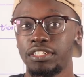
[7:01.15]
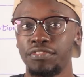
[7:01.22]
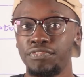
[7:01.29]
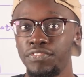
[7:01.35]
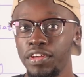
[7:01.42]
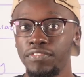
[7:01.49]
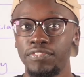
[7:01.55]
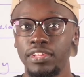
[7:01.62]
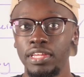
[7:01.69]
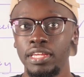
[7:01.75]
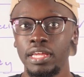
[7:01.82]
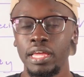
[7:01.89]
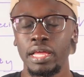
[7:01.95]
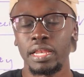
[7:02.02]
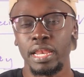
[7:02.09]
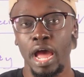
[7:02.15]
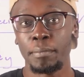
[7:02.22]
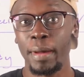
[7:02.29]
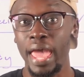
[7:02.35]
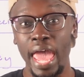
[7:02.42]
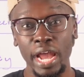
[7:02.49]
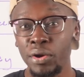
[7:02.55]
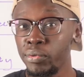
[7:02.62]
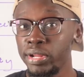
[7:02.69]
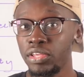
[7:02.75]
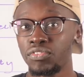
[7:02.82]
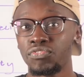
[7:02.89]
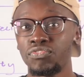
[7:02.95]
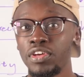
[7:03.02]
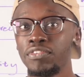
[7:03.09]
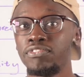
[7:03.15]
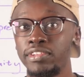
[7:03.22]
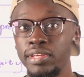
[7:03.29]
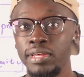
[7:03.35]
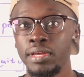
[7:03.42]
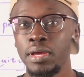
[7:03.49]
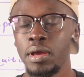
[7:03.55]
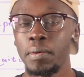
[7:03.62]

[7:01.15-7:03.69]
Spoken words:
to 50. Now my equity is 50.